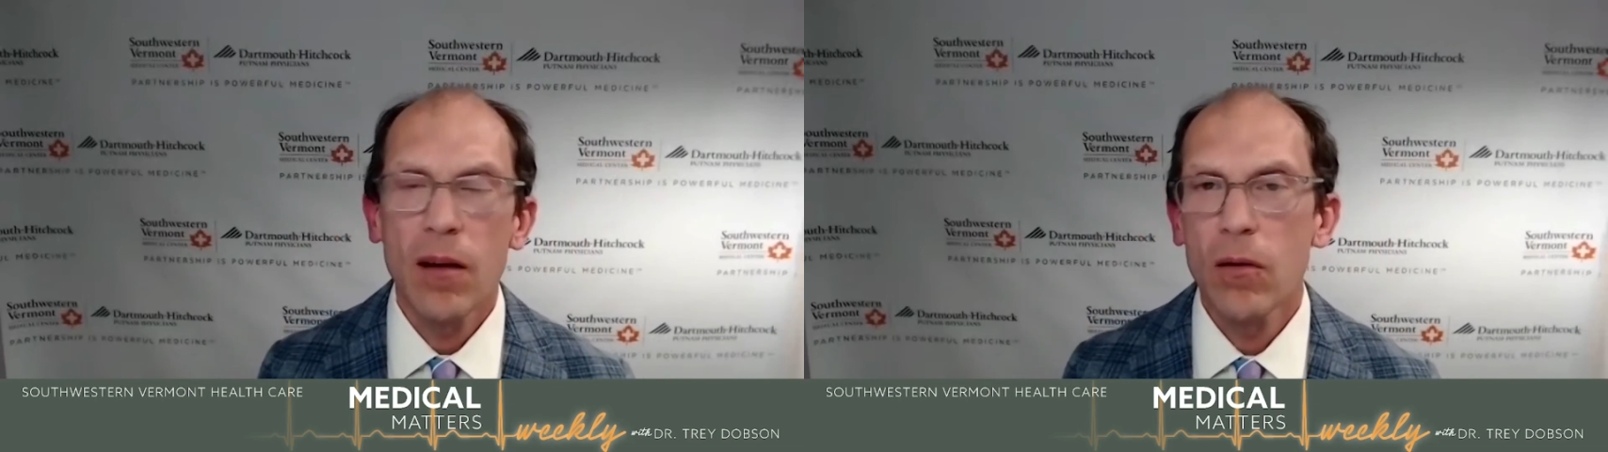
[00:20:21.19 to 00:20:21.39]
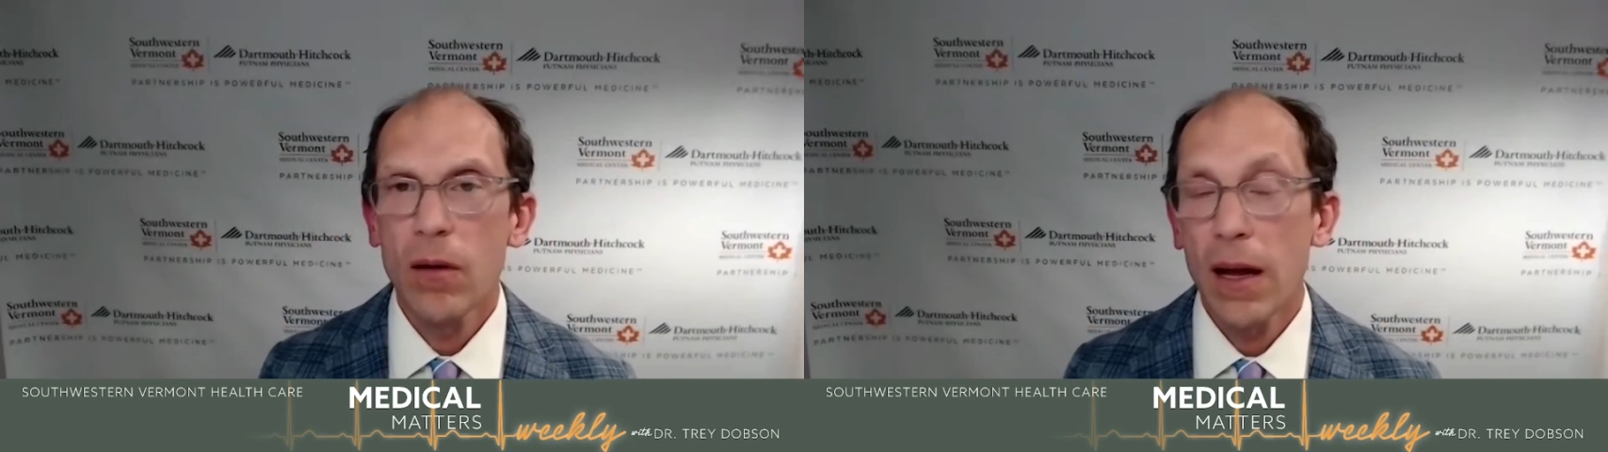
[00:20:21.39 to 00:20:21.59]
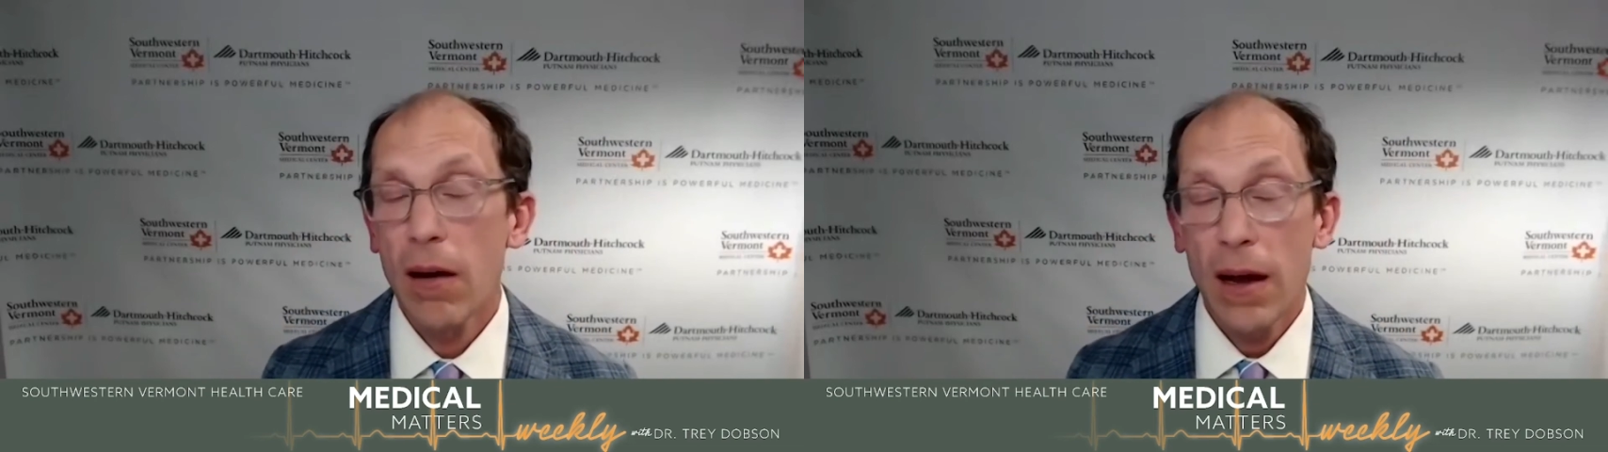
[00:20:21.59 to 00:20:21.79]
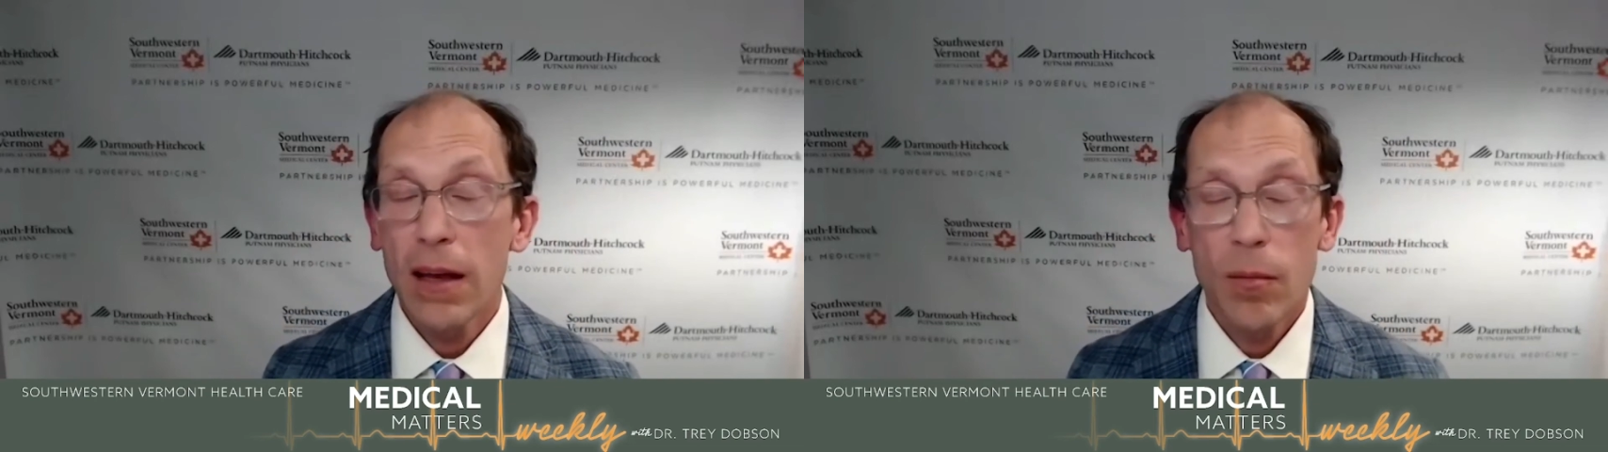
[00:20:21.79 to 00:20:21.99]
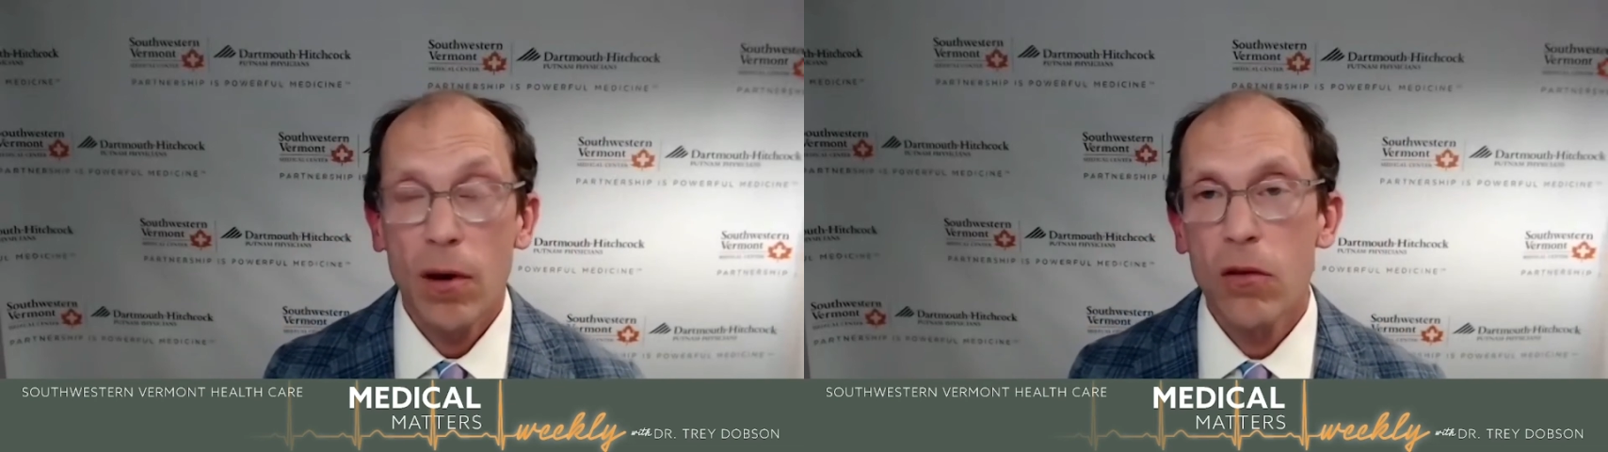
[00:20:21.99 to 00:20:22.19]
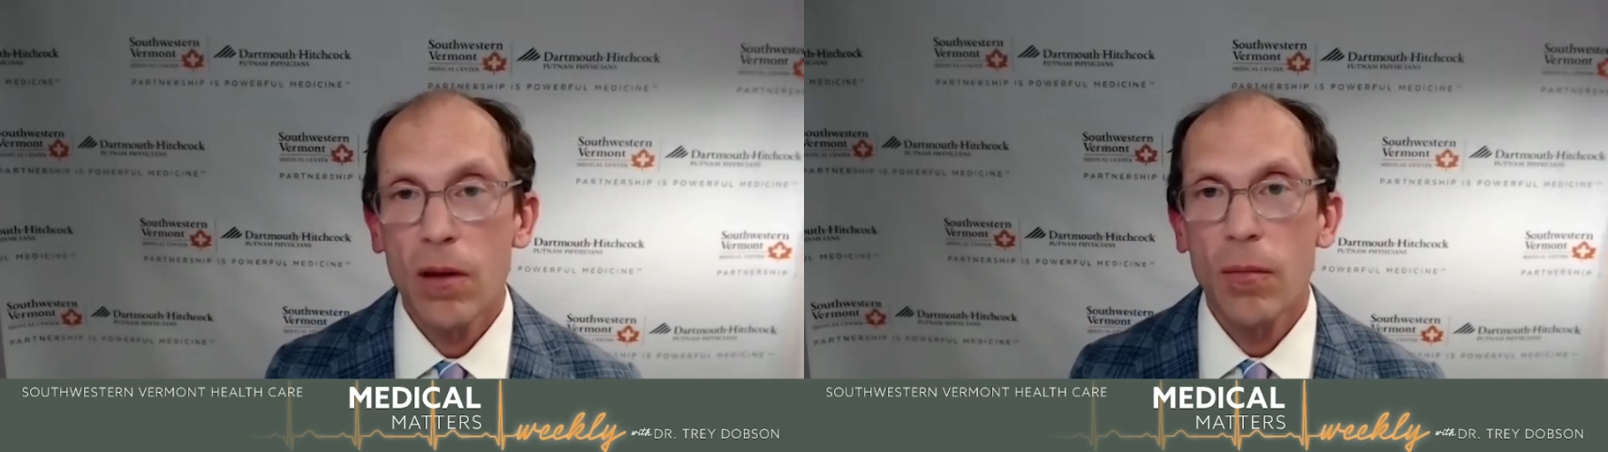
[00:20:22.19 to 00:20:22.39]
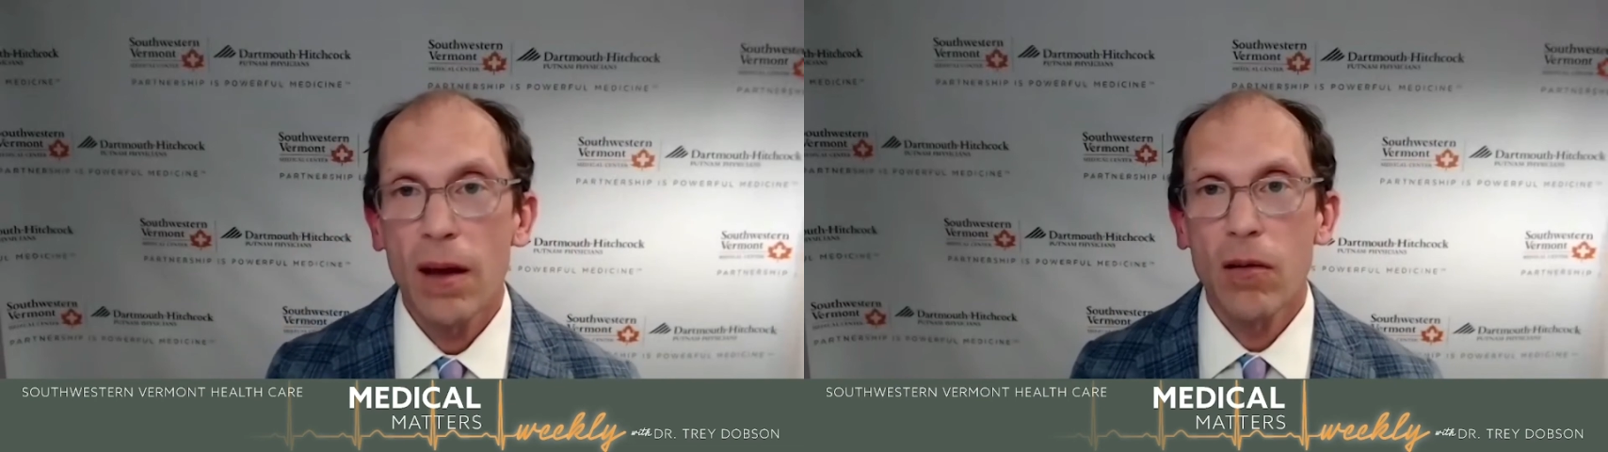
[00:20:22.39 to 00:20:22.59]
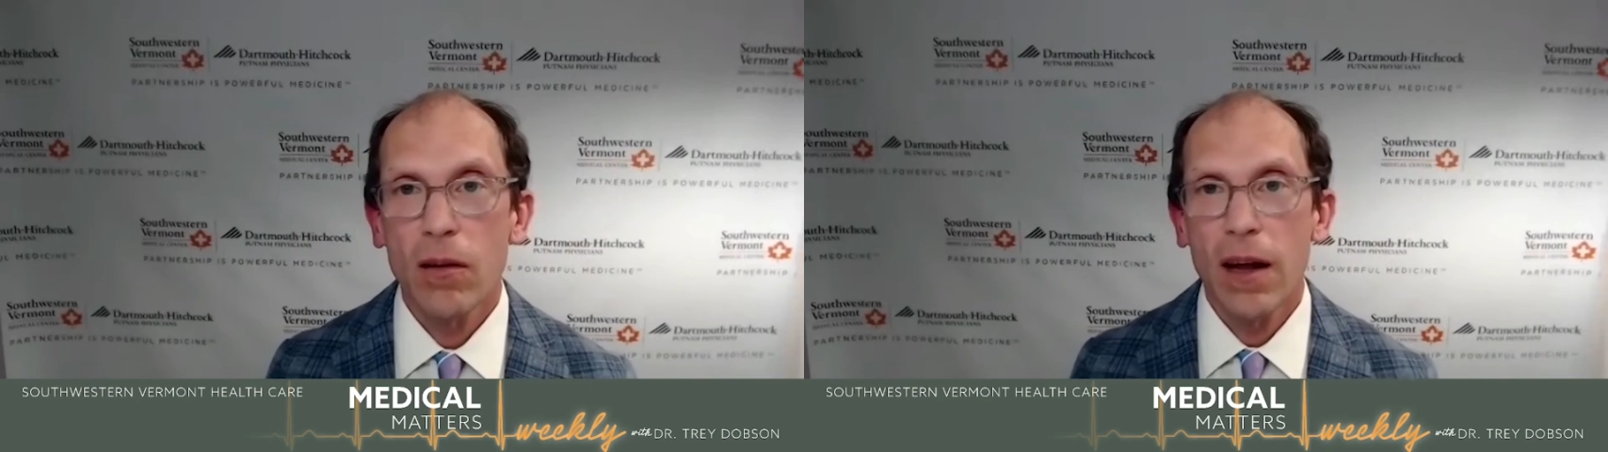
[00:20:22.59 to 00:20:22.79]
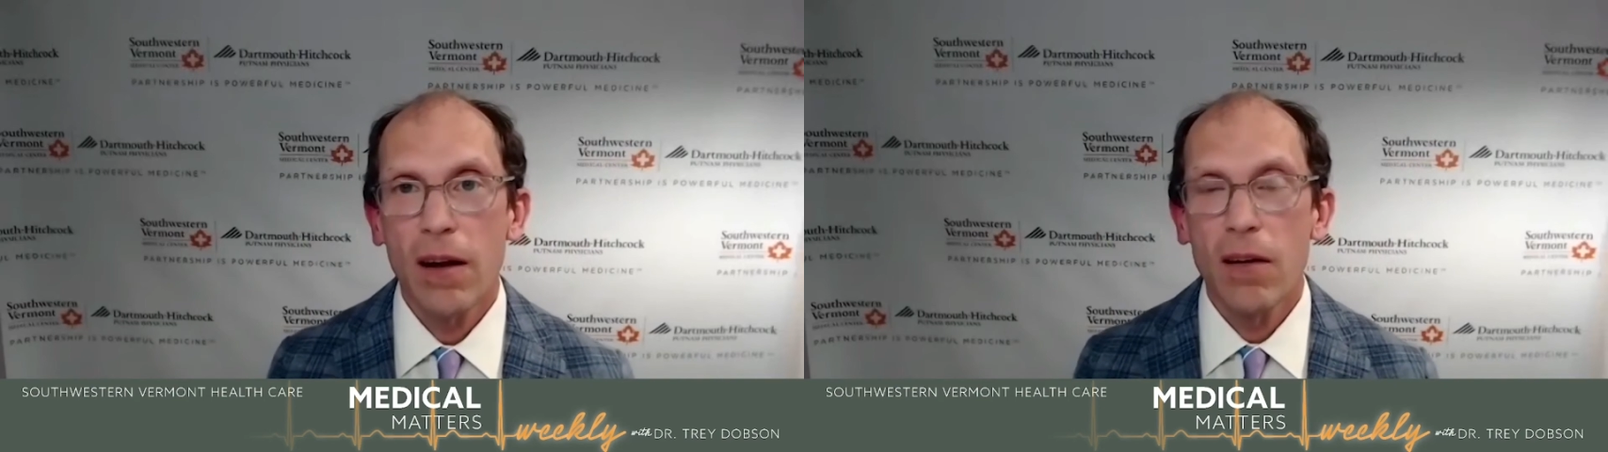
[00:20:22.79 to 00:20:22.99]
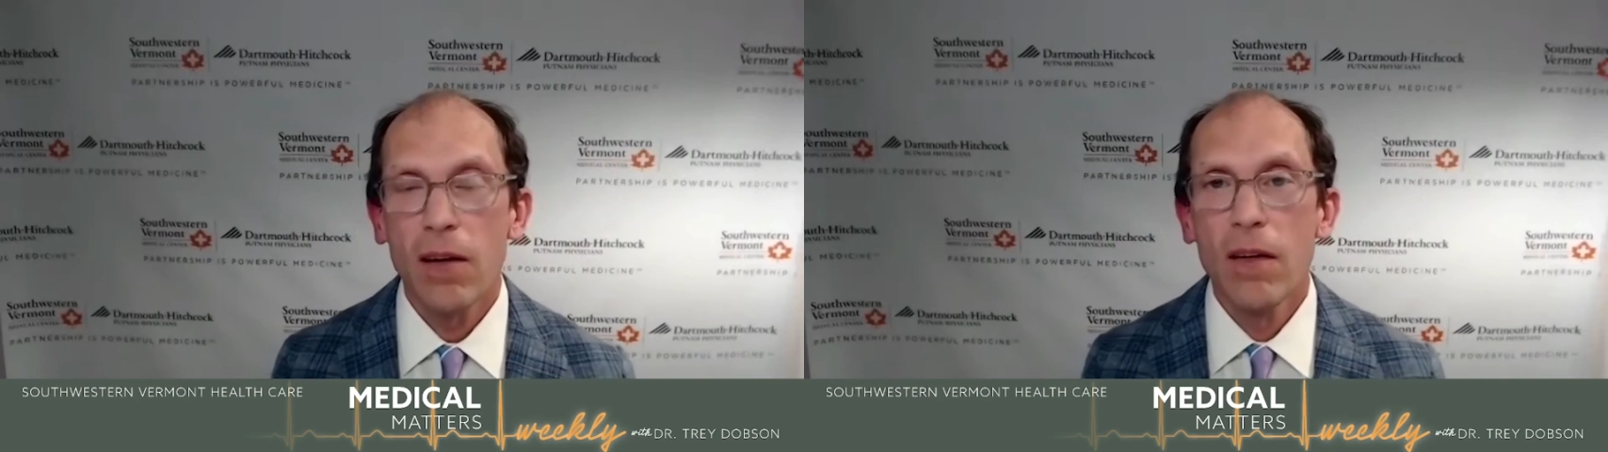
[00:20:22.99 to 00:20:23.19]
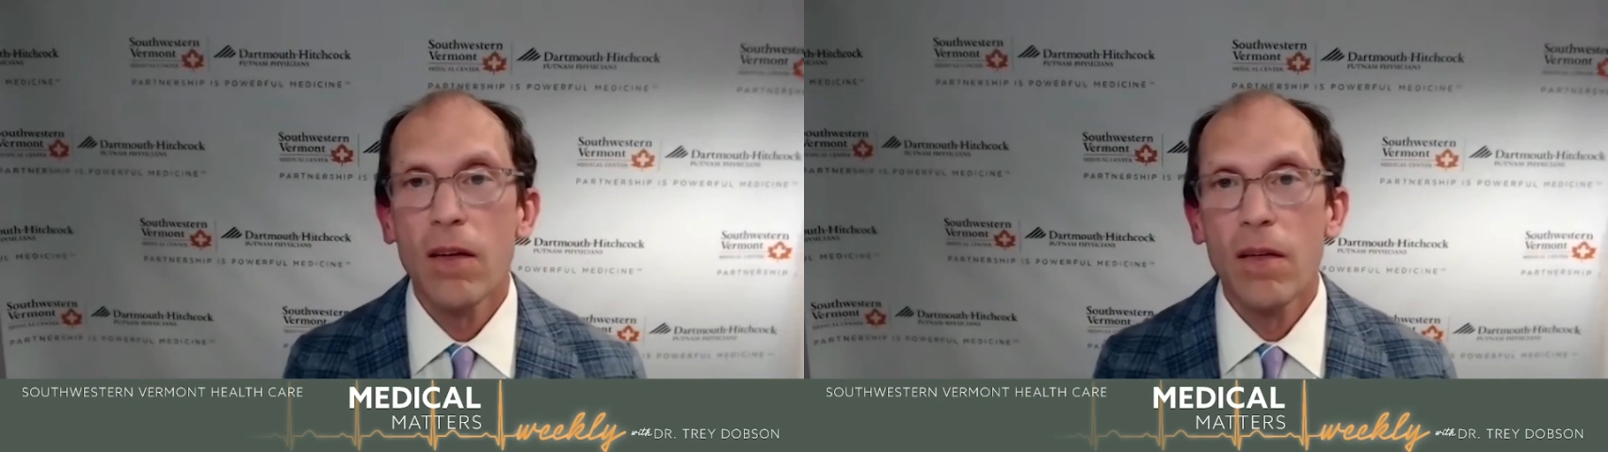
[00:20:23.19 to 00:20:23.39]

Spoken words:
medical care and emergent medical care?